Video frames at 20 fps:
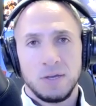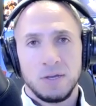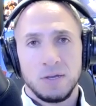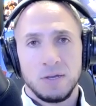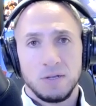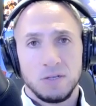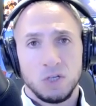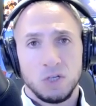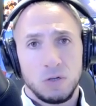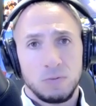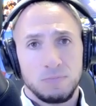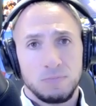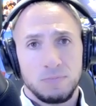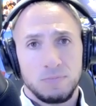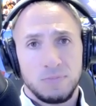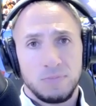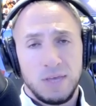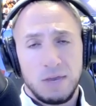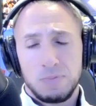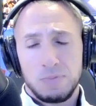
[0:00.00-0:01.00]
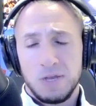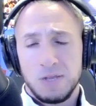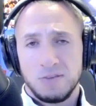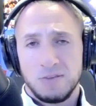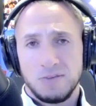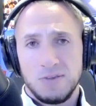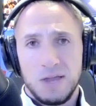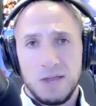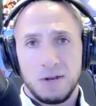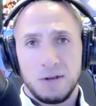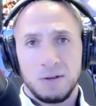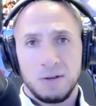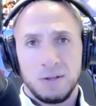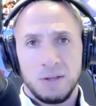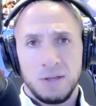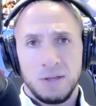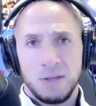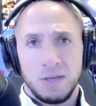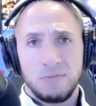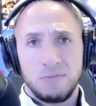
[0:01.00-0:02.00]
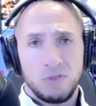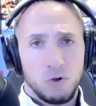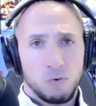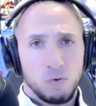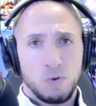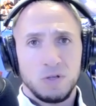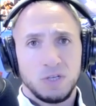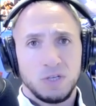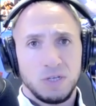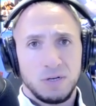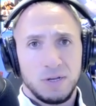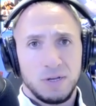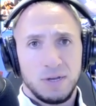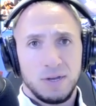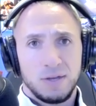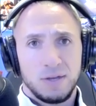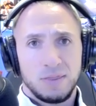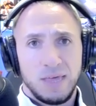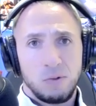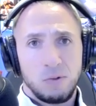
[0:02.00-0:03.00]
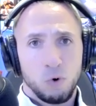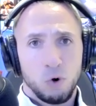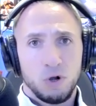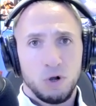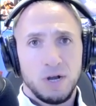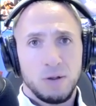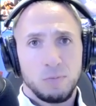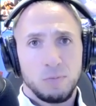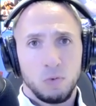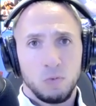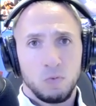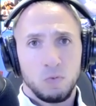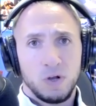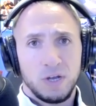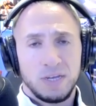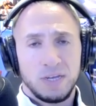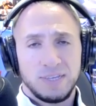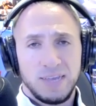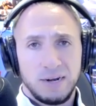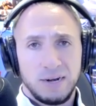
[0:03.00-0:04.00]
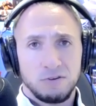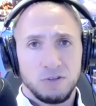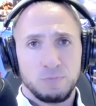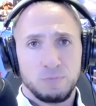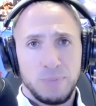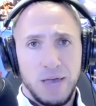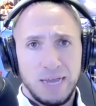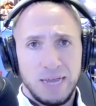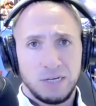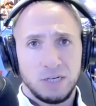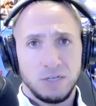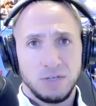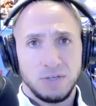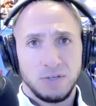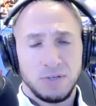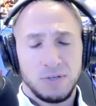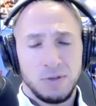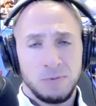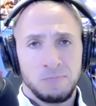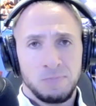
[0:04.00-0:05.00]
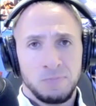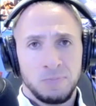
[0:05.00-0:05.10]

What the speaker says: So that being said, even though it wasn't, they weren't number one contenders matches,